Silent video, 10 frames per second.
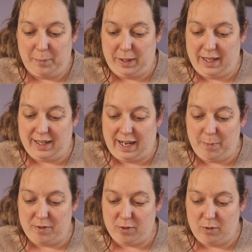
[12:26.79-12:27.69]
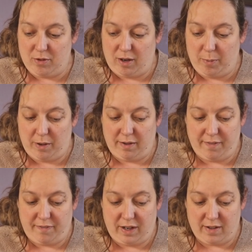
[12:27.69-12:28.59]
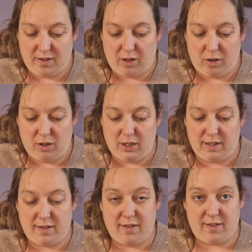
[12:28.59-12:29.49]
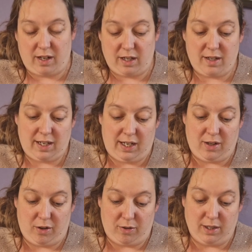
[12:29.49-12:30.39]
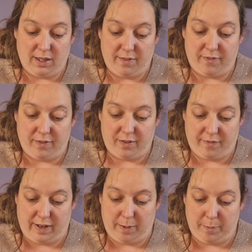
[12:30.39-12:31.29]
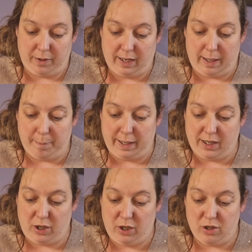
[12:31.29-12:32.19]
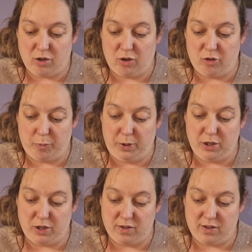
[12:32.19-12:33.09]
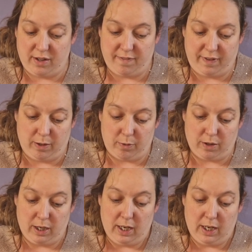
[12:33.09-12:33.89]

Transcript: Piaget was also one of the first psychologists to study cognitive development and made huge contributions to the field,